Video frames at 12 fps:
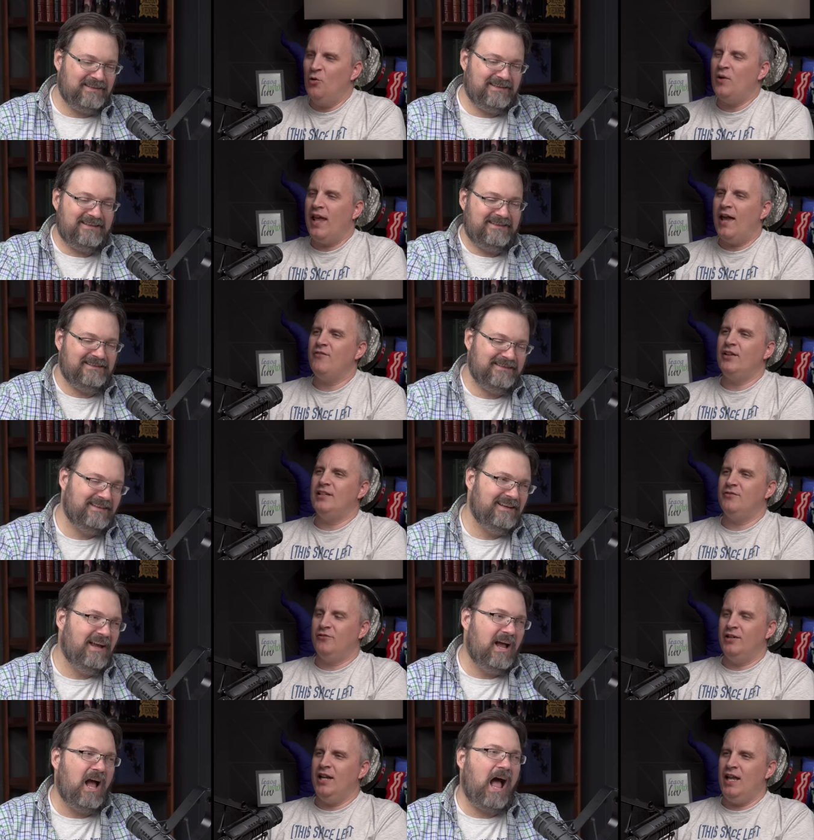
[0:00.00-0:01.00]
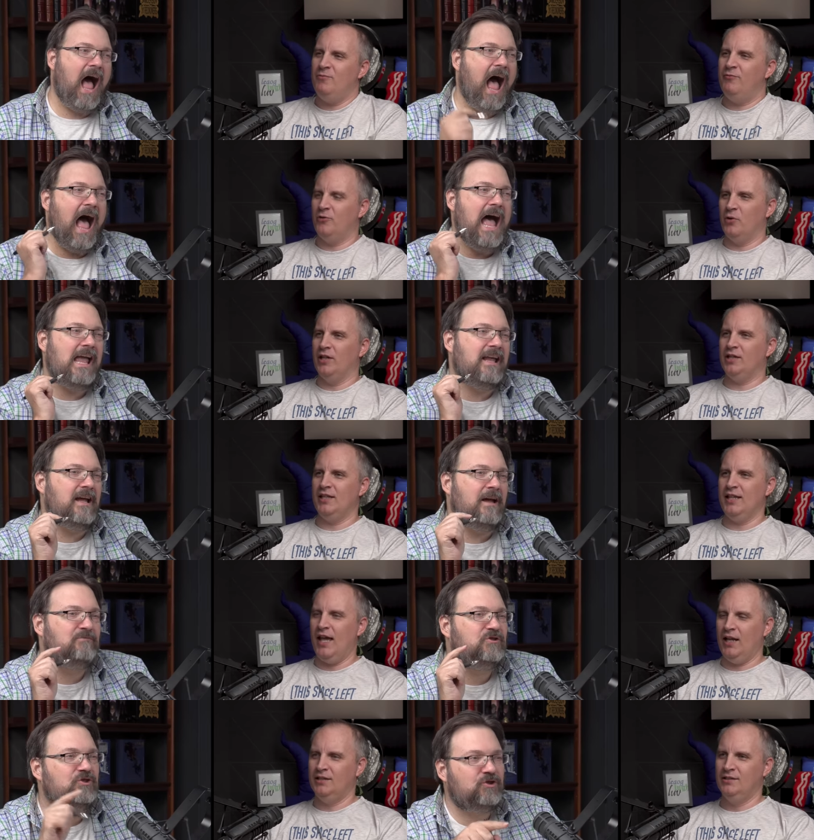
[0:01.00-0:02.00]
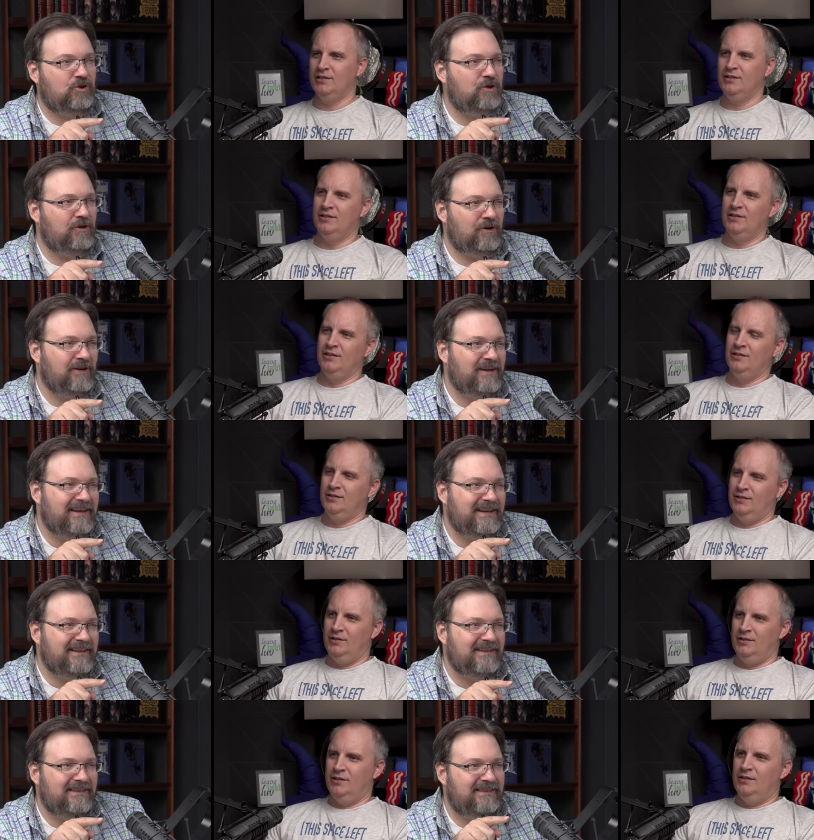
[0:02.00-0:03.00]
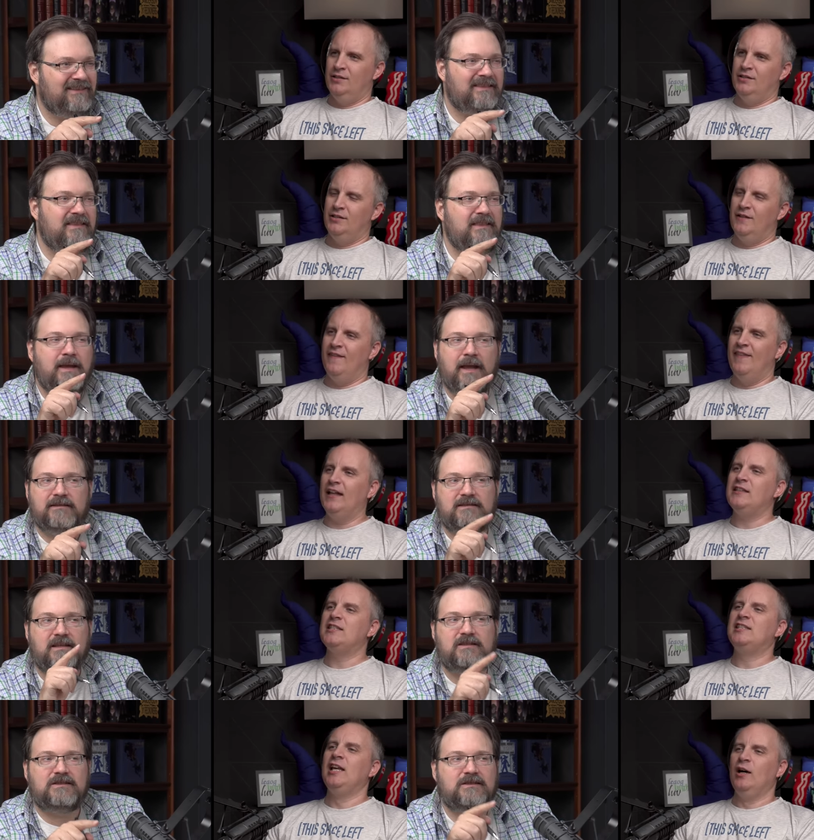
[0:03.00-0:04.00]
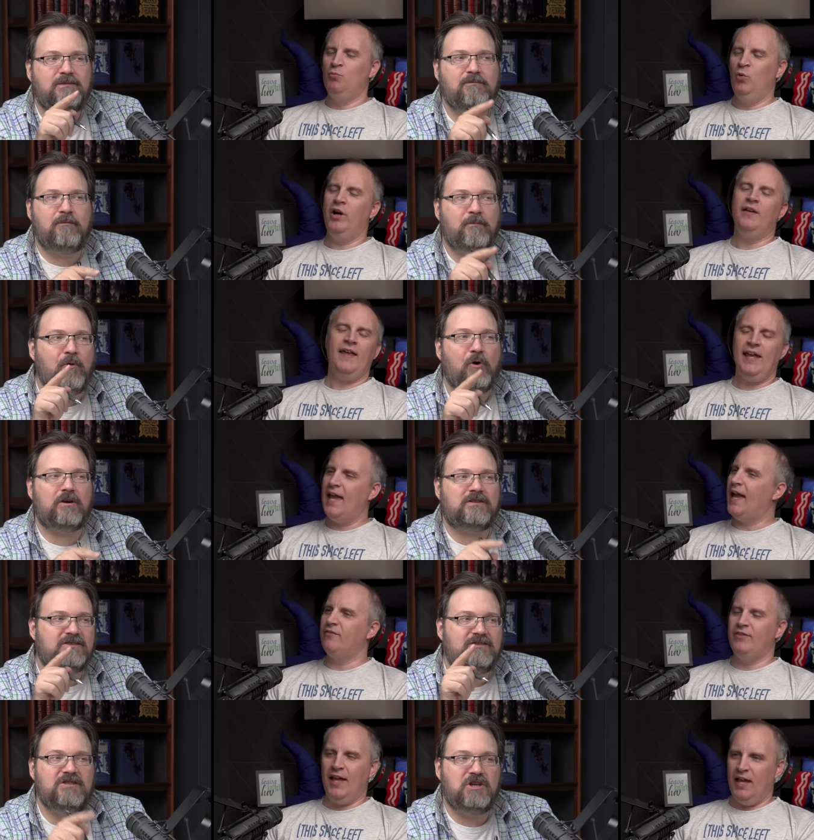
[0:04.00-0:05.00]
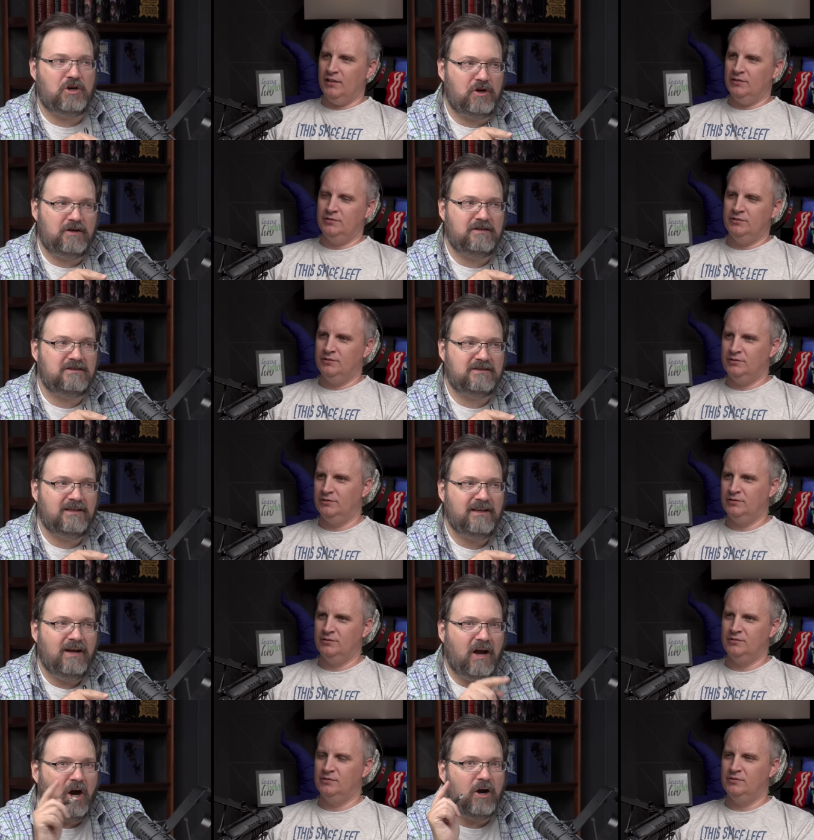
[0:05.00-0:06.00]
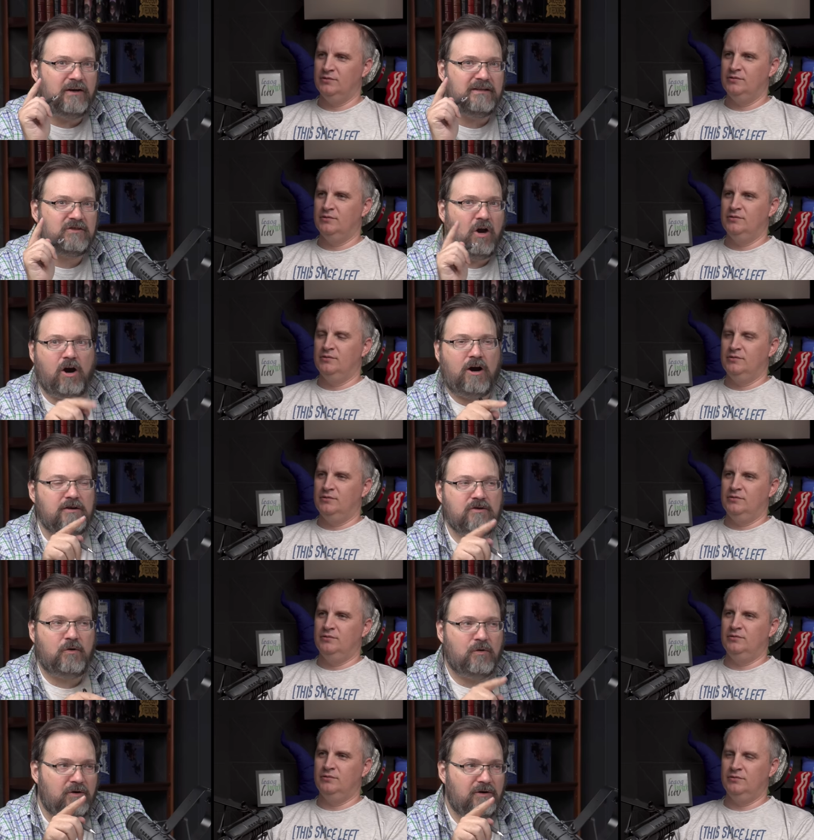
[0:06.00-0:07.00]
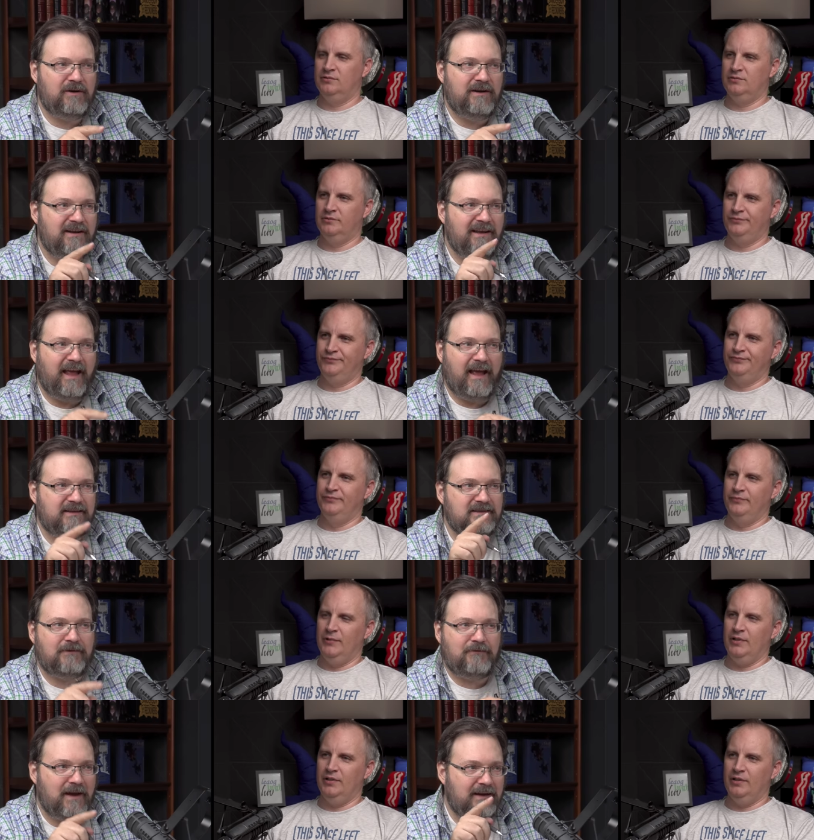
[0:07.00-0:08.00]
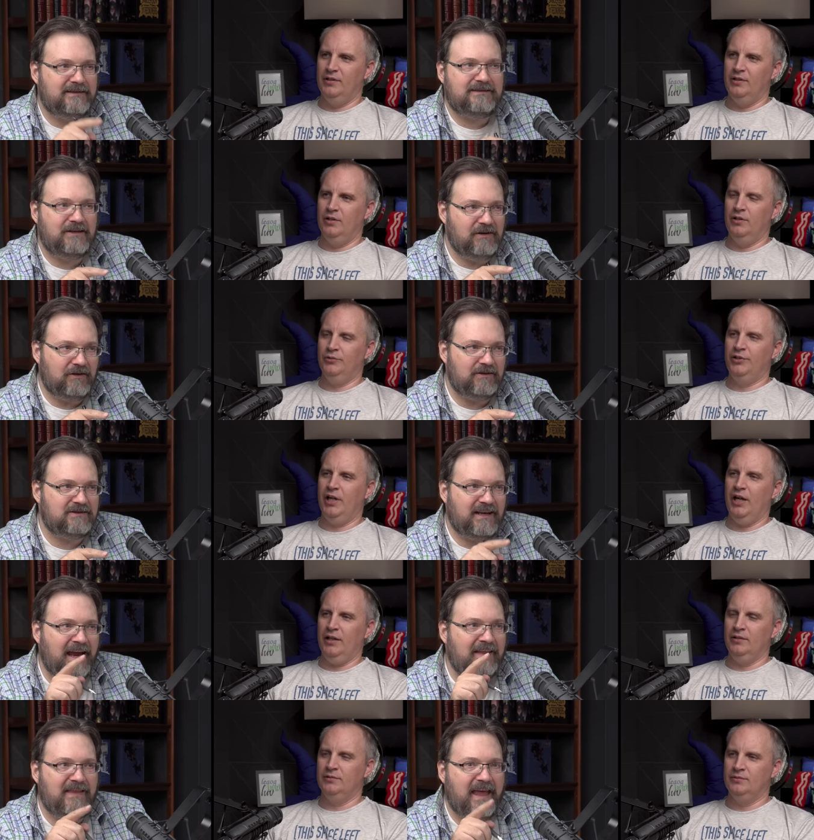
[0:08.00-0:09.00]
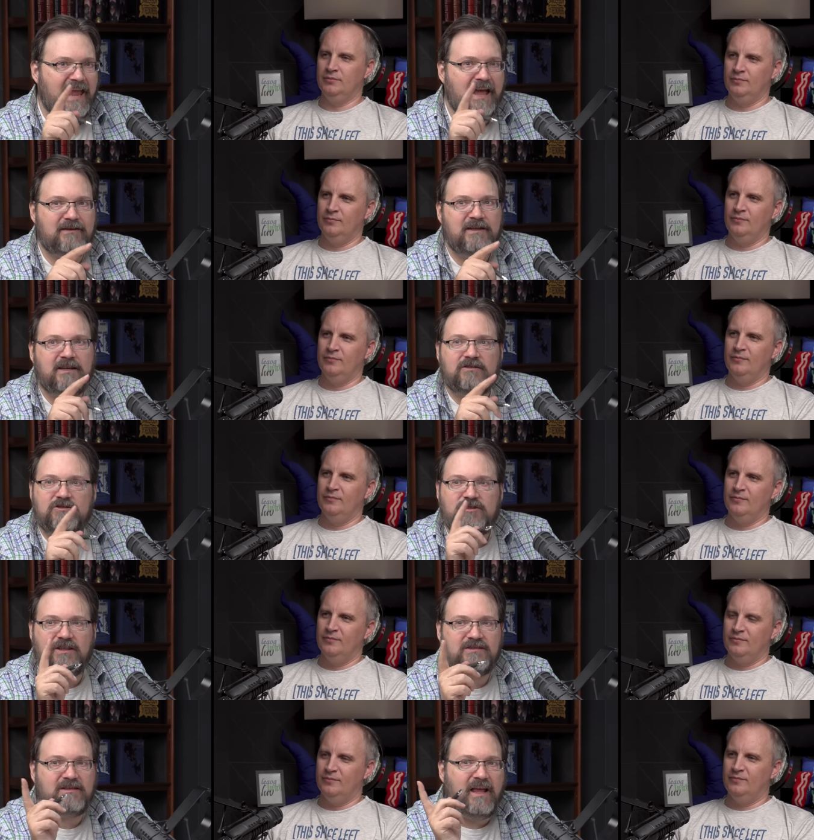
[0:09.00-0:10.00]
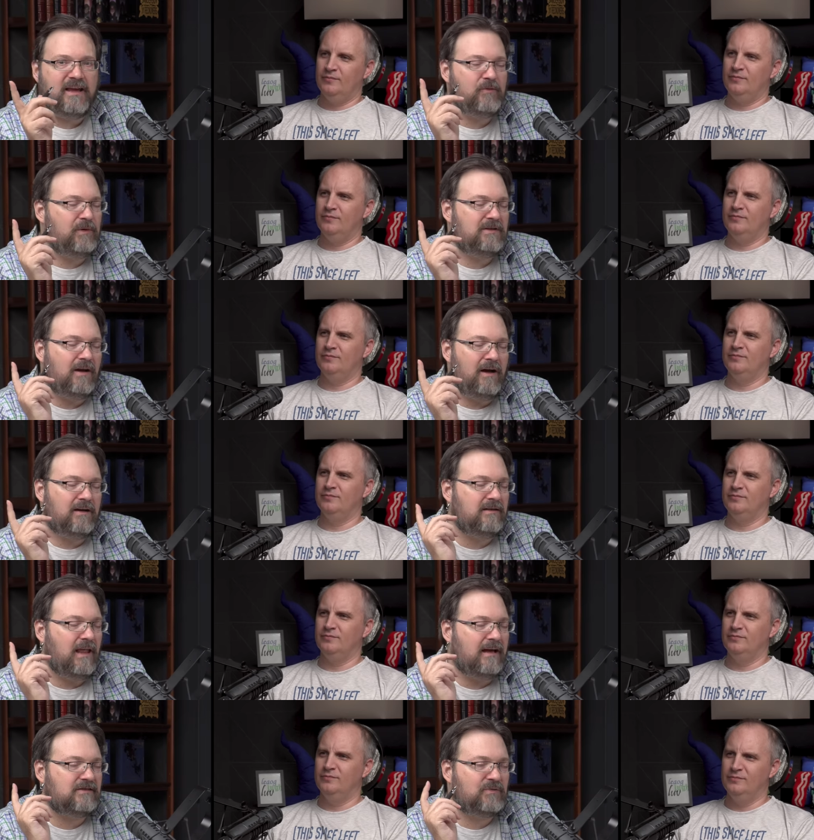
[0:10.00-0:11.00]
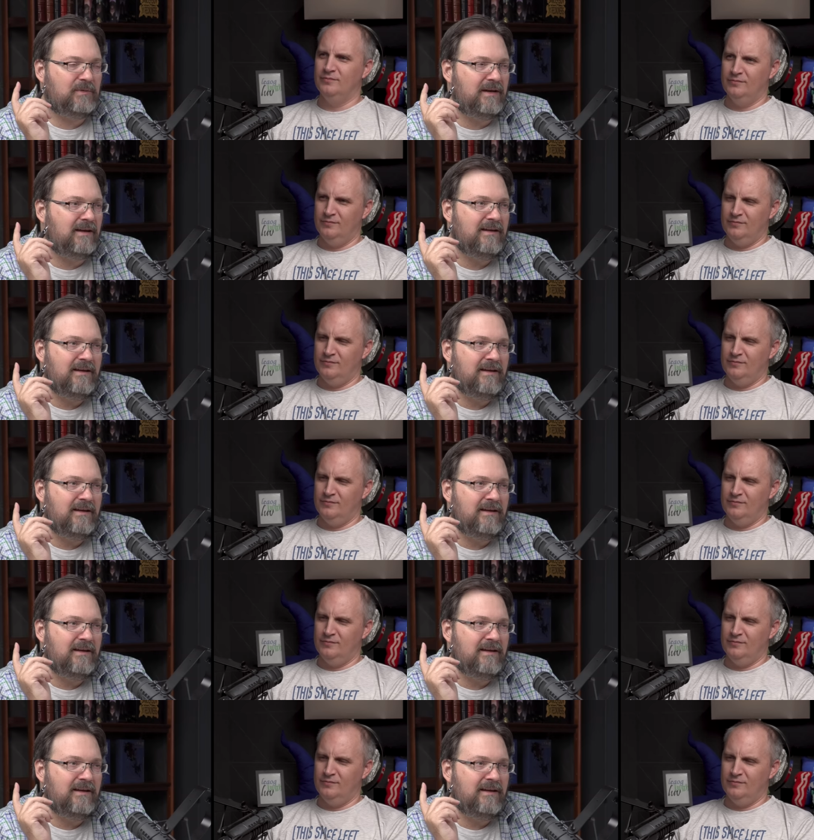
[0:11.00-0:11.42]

Speaker 1: don't have a different name. I am that. sure because the somewhere they have that. nerds
Speaker 2: are as hardcore as the fantasy nerds. Okay. And they had just like we talked last week,